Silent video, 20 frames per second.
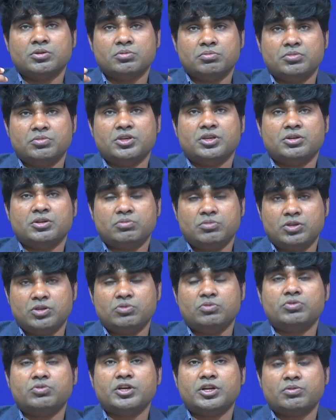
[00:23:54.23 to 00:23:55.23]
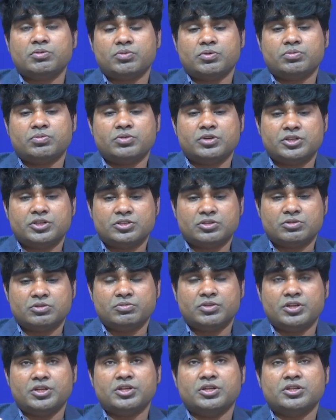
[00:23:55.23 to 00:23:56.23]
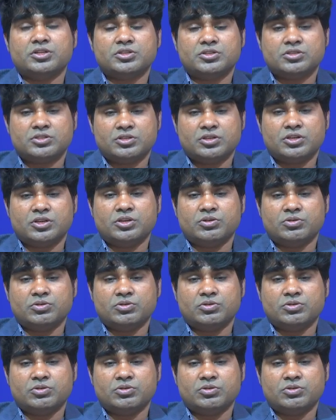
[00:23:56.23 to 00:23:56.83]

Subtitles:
mean mu and population variance